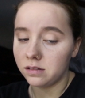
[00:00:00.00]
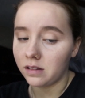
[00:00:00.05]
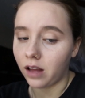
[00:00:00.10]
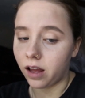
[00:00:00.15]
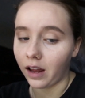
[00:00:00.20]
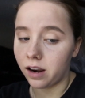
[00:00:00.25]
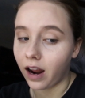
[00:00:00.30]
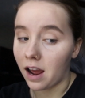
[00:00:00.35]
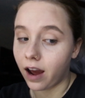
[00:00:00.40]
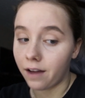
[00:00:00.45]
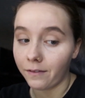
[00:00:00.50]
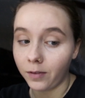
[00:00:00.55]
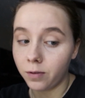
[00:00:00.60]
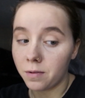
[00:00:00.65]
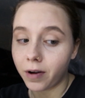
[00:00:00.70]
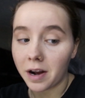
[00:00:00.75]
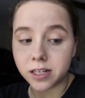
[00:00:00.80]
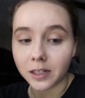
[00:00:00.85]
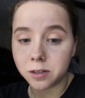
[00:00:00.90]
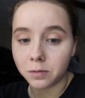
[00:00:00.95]
and have you
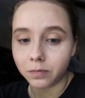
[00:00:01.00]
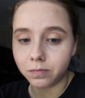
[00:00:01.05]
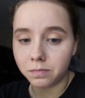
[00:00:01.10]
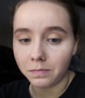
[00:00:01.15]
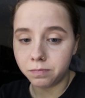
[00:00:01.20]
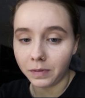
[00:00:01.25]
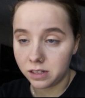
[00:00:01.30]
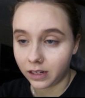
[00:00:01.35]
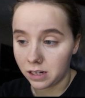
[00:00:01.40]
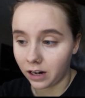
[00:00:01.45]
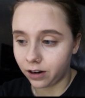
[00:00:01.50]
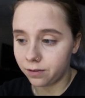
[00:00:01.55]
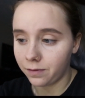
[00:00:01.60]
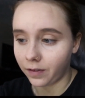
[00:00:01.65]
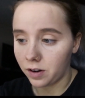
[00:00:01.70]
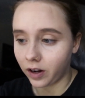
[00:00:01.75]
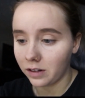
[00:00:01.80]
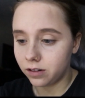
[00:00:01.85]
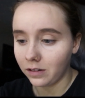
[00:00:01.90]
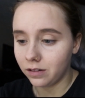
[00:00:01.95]
guys be
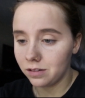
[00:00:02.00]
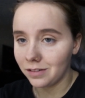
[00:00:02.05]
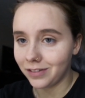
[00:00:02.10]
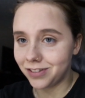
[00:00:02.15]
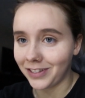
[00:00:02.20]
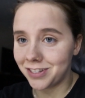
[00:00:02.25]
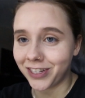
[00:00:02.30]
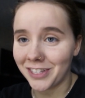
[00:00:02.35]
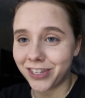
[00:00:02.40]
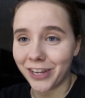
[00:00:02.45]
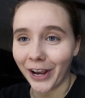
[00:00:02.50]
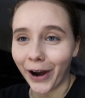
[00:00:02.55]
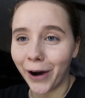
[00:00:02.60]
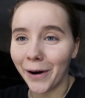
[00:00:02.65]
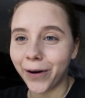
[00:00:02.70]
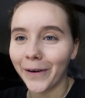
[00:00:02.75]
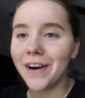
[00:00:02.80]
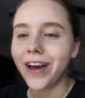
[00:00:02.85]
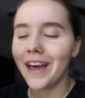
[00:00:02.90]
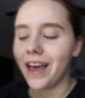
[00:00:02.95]
terrified.
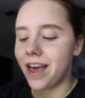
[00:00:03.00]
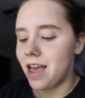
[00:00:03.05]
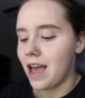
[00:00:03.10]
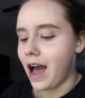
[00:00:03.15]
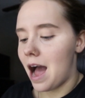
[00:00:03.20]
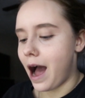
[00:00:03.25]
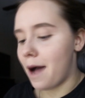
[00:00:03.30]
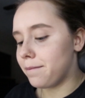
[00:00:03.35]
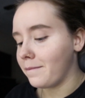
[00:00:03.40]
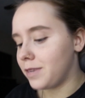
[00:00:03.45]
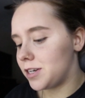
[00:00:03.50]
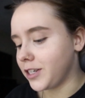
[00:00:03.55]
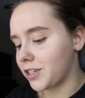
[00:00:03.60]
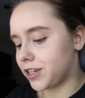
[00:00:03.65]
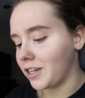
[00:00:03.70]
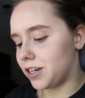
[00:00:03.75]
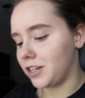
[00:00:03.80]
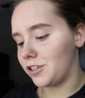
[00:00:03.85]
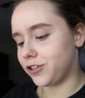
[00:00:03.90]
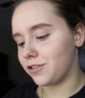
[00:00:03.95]
So I'm
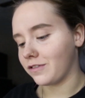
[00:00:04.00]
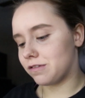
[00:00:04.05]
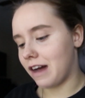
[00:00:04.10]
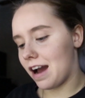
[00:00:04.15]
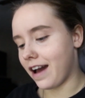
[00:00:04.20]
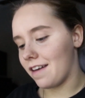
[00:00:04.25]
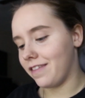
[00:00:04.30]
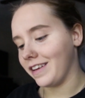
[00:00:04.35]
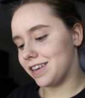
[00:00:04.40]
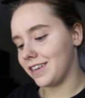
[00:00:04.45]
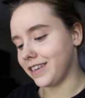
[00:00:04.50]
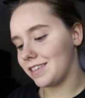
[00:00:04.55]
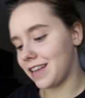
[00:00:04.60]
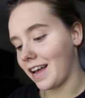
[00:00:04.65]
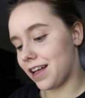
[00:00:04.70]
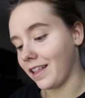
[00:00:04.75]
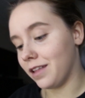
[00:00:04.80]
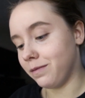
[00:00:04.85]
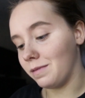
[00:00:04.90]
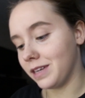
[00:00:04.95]
just gonna try this
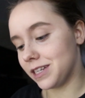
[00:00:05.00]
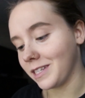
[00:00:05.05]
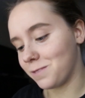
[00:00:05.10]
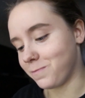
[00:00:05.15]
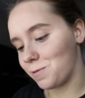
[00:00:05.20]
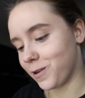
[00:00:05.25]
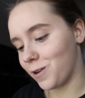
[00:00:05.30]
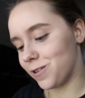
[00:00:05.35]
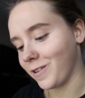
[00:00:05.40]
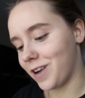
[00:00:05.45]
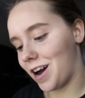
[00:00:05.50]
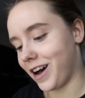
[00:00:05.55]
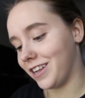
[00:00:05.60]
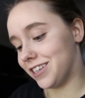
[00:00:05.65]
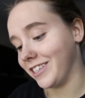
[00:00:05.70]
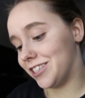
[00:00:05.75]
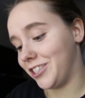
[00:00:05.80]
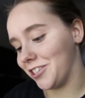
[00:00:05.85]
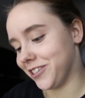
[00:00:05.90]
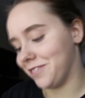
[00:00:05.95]
Elemis Pro
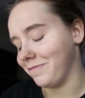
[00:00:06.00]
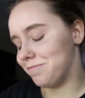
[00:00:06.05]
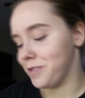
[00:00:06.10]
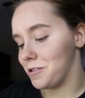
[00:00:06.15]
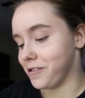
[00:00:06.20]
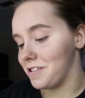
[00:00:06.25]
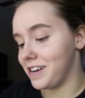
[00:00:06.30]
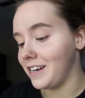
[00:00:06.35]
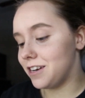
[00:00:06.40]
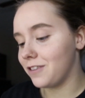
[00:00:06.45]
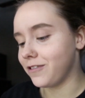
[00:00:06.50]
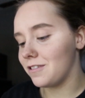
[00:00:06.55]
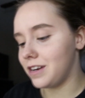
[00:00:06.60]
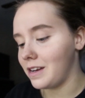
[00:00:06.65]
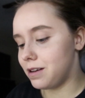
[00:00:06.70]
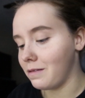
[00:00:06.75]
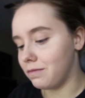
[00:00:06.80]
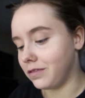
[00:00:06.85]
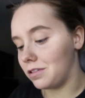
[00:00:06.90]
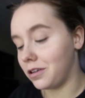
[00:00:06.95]
Collagen Marine
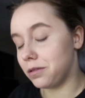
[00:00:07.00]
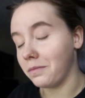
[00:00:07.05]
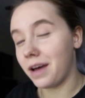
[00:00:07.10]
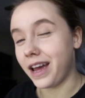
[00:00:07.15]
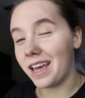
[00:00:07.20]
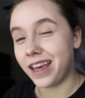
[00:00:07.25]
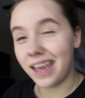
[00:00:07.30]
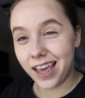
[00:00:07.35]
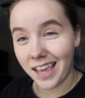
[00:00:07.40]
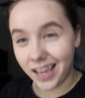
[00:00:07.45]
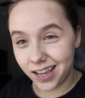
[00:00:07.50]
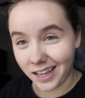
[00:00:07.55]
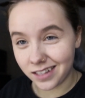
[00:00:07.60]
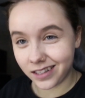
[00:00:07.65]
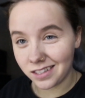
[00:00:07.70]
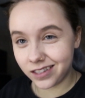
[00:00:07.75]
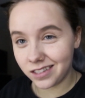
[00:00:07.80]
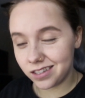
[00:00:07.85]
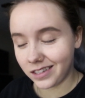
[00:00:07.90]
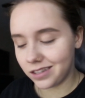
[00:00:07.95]
Cream on my
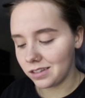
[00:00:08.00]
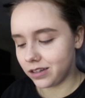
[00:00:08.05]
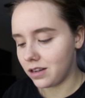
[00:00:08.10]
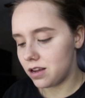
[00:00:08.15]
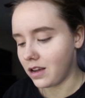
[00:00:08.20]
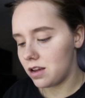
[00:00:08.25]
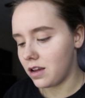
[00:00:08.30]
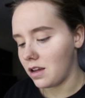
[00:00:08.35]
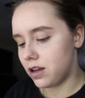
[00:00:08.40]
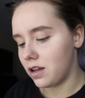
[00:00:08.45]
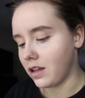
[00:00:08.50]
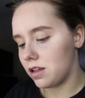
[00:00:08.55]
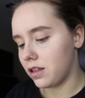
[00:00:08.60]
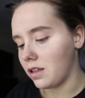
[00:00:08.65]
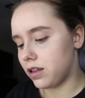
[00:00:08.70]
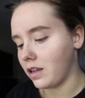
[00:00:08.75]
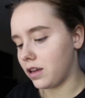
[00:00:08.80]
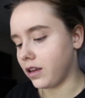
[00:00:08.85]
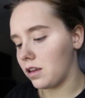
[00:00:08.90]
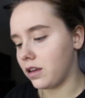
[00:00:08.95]
hands.
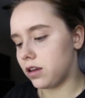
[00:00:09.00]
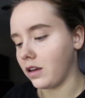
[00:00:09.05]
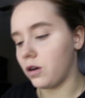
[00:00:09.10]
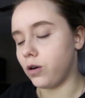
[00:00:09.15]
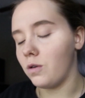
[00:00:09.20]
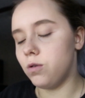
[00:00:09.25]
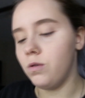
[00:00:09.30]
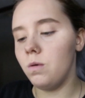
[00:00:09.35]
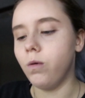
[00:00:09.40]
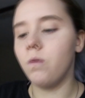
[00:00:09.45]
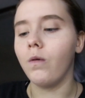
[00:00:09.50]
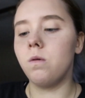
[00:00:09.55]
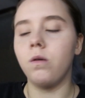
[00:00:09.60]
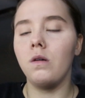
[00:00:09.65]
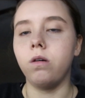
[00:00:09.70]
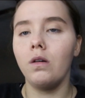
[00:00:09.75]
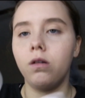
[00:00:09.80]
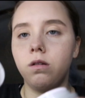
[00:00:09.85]
Like, ooh.